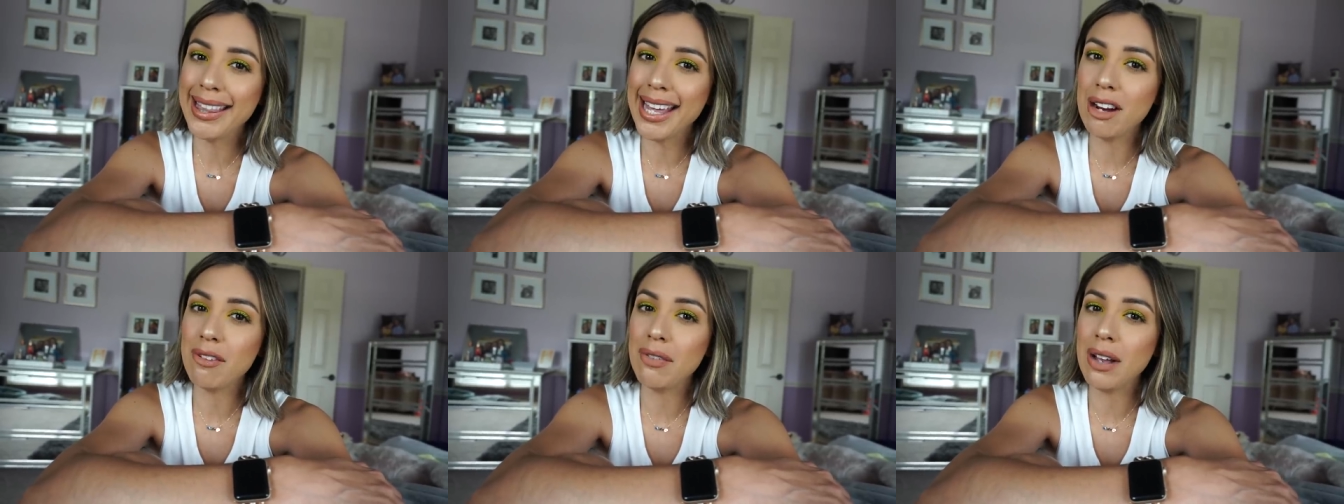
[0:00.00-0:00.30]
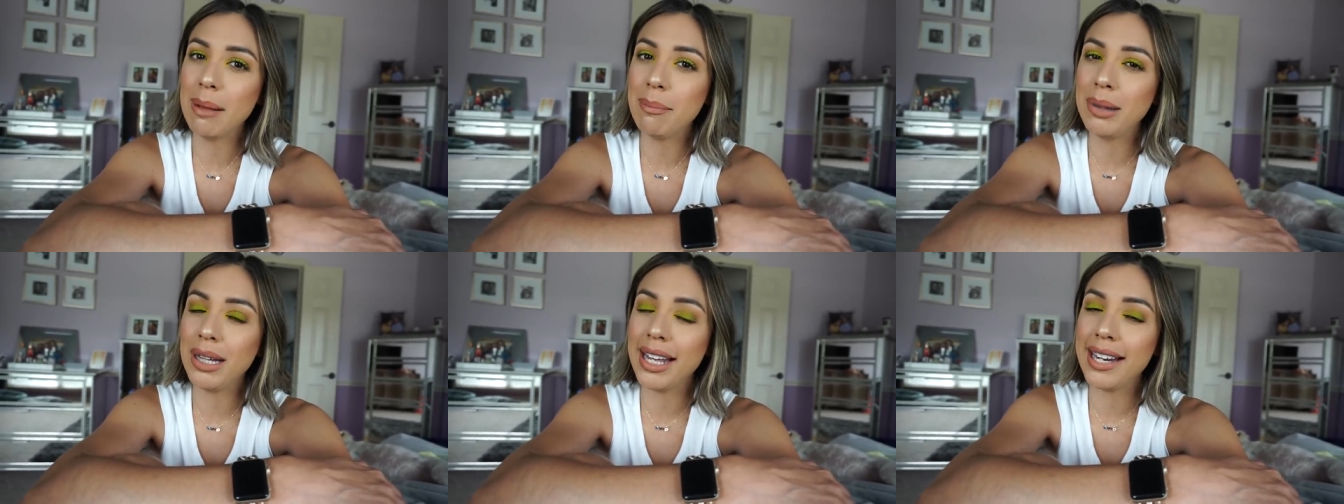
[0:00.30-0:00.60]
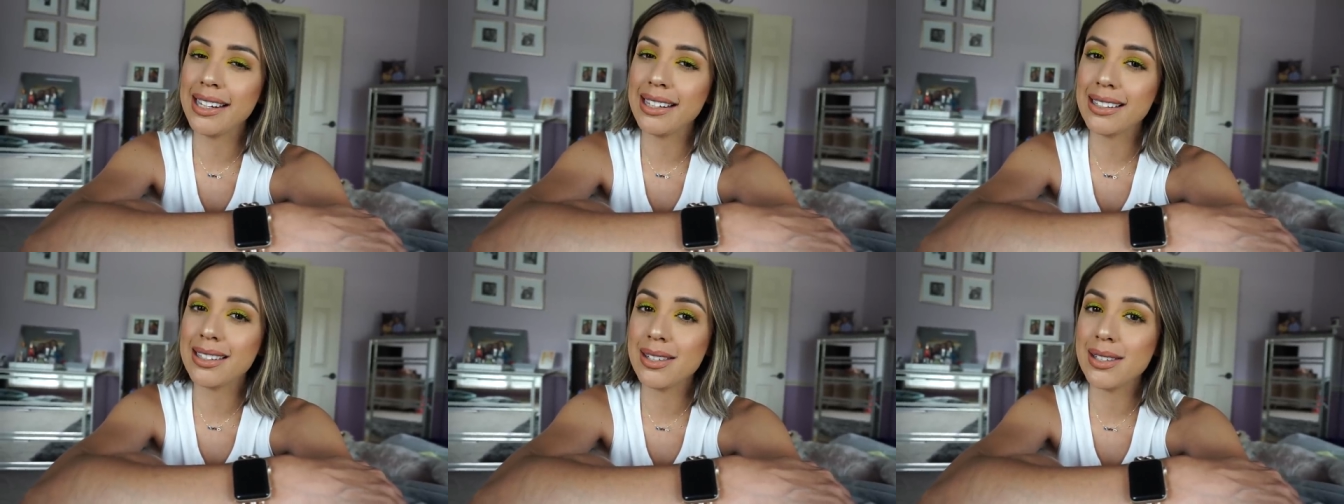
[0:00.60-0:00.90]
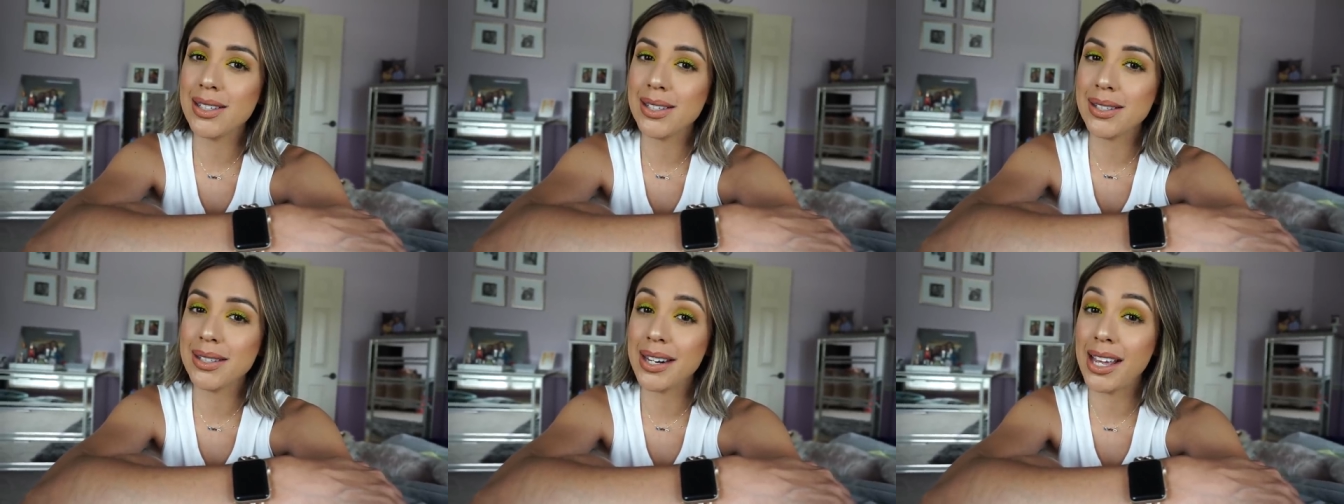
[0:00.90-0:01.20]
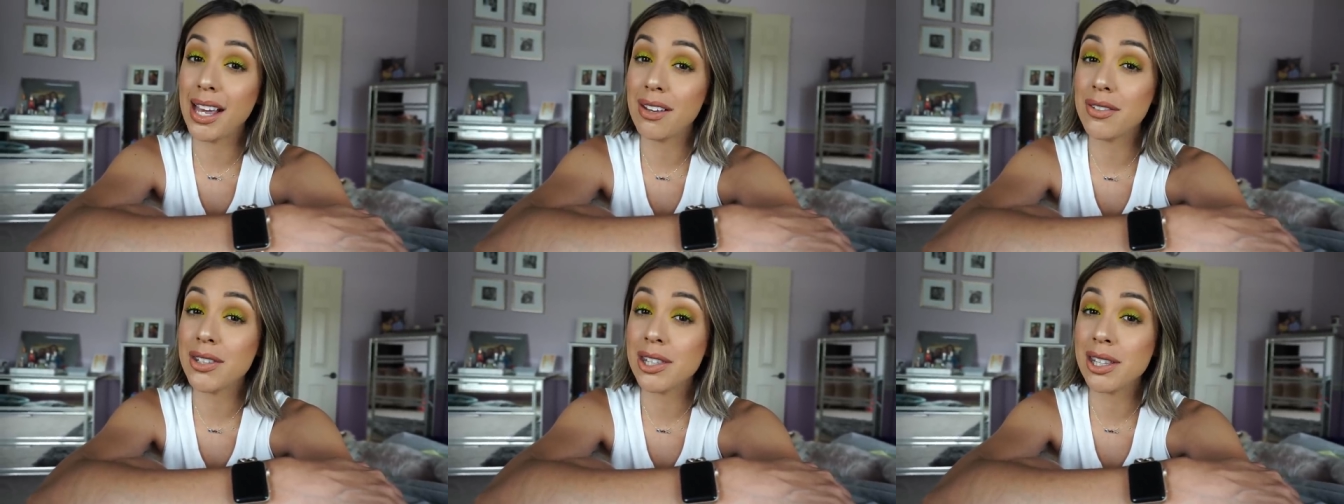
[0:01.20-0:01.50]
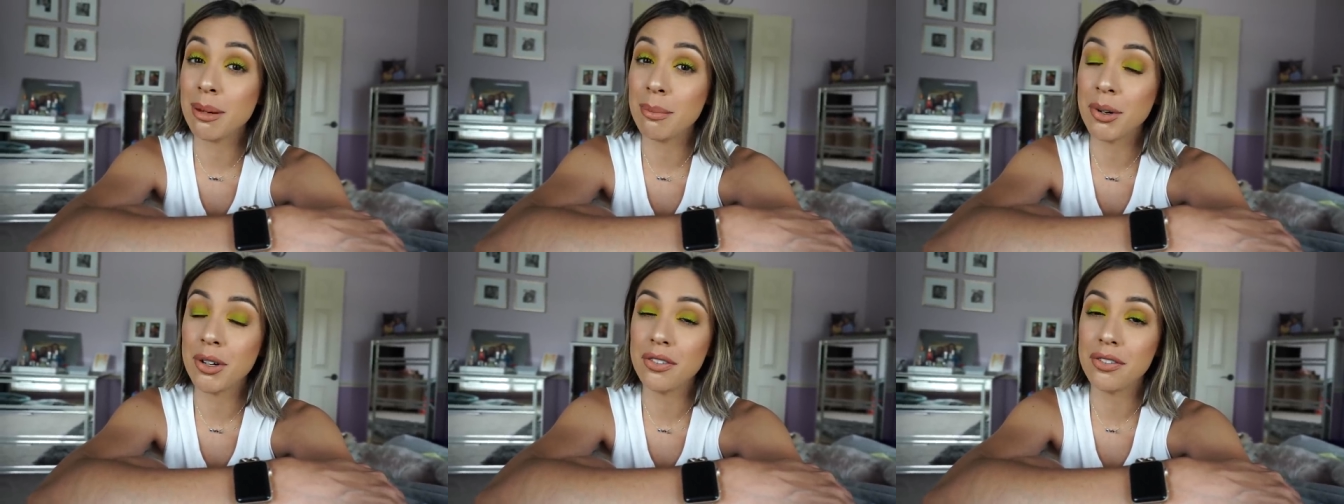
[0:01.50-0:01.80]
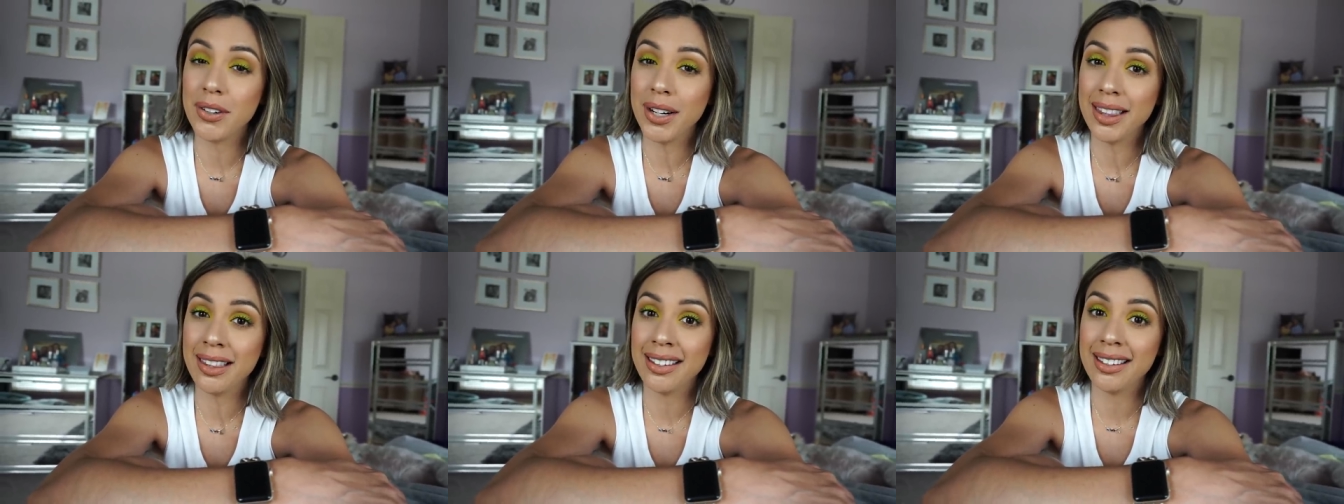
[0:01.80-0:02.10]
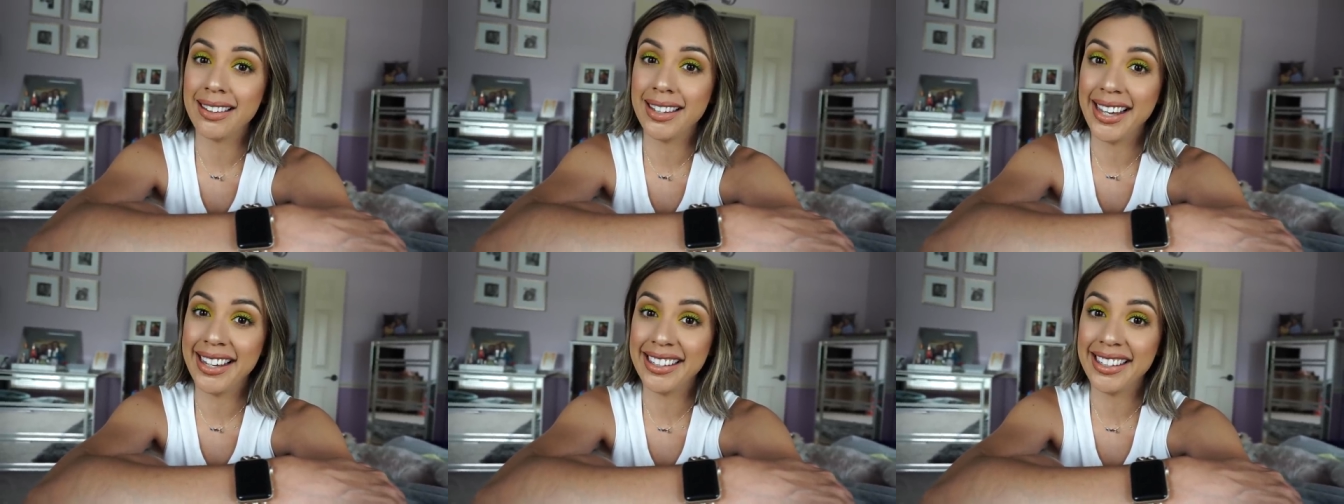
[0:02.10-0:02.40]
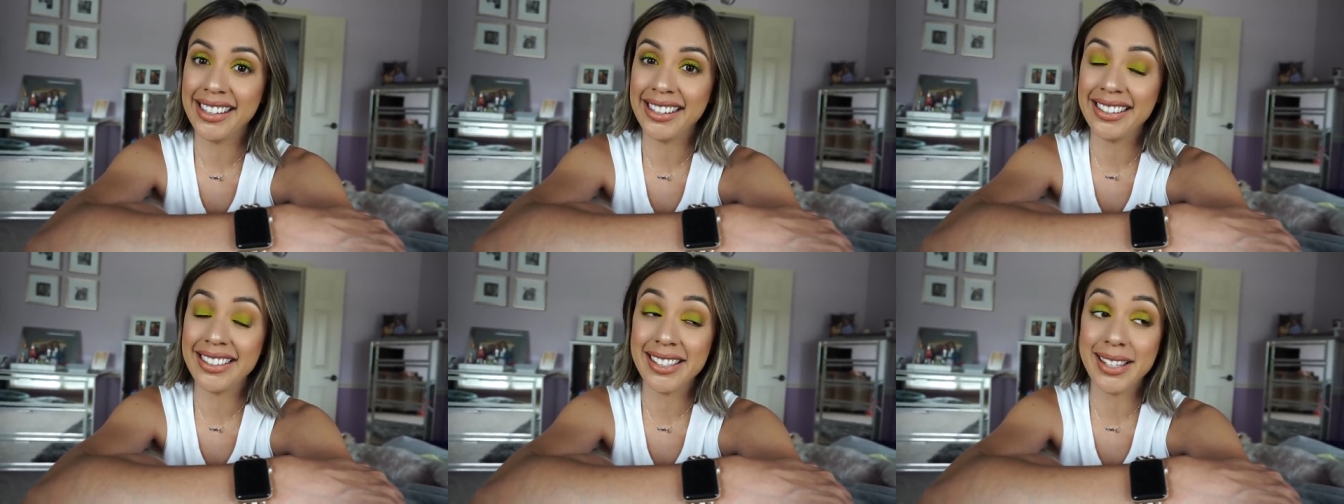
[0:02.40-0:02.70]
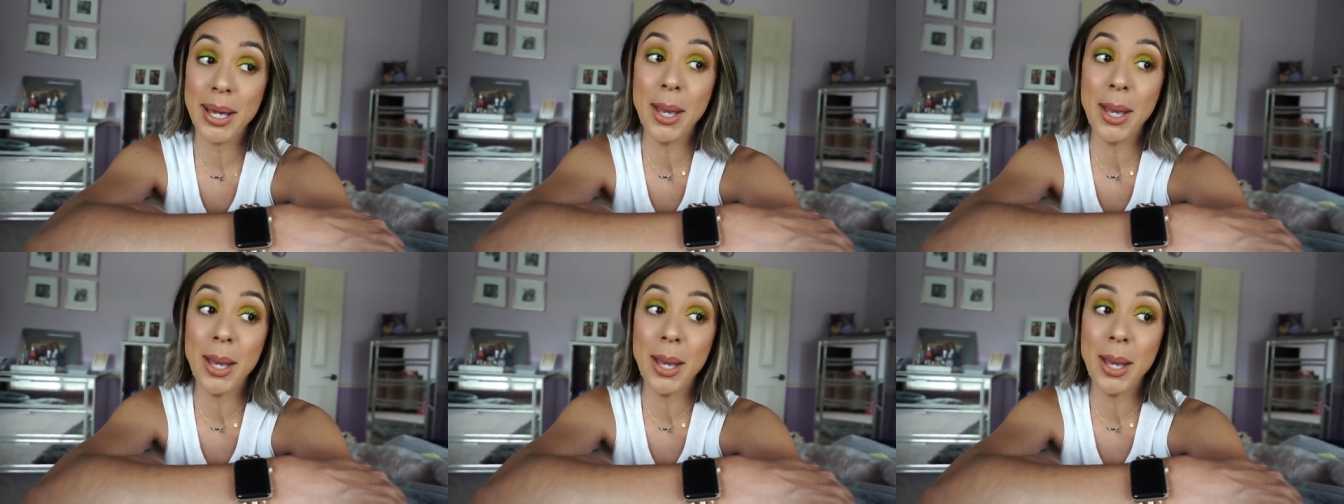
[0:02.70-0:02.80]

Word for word: that Fabletics doesn't have summer-friendly leggings.